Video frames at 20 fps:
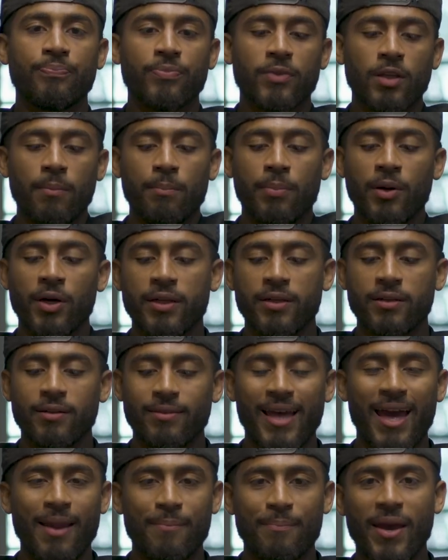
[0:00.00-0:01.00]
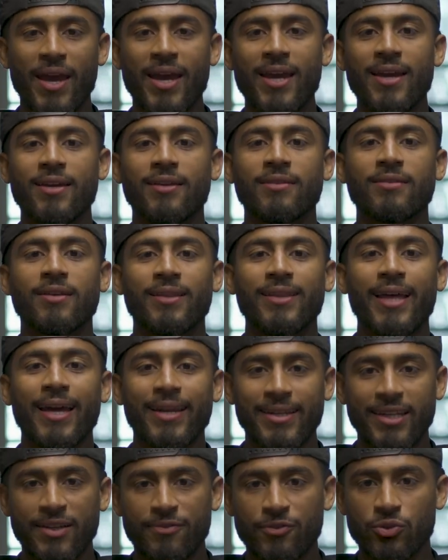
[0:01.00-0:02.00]
But that pain and that
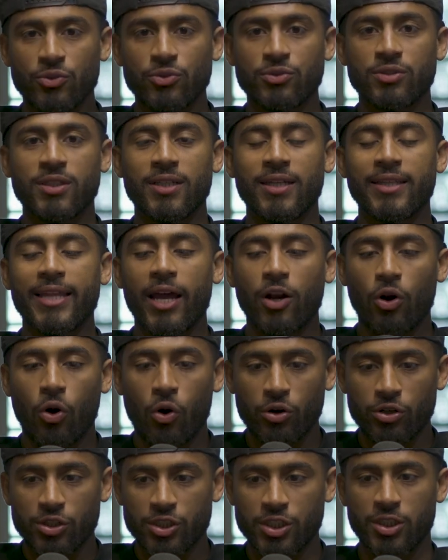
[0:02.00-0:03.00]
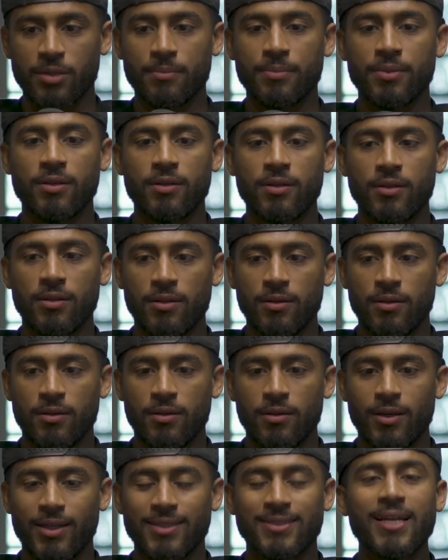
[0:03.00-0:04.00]
difficulty and that hardship
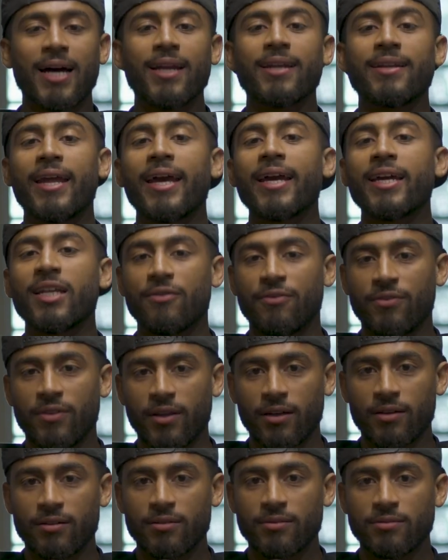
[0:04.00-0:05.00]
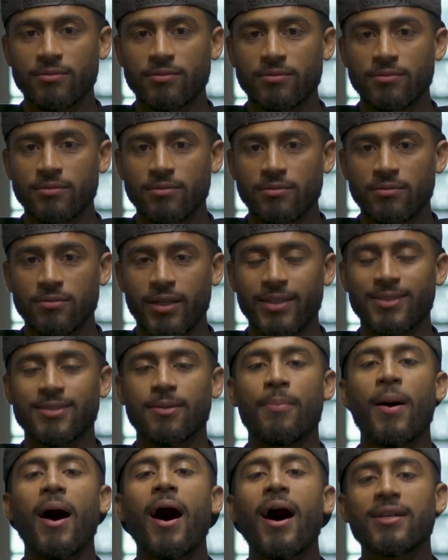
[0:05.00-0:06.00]
is not a negative thing. It's a
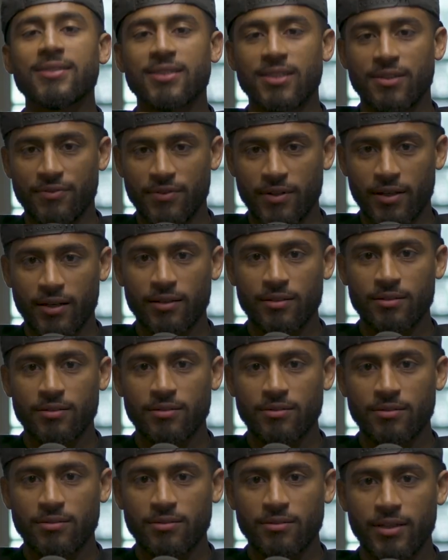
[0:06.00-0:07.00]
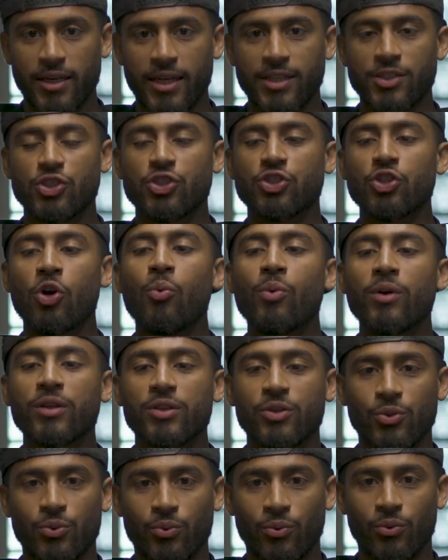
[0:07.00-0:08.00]
positive thing. It's showing
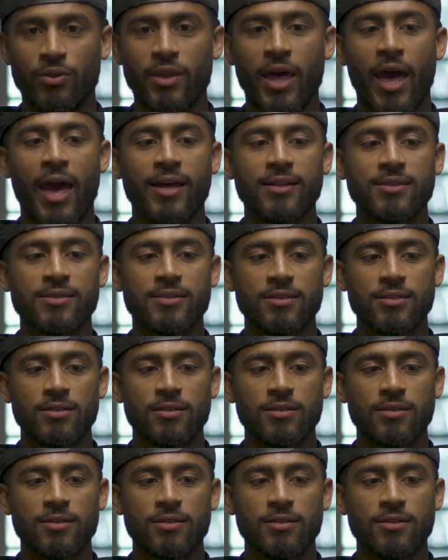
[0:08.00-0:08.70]
you that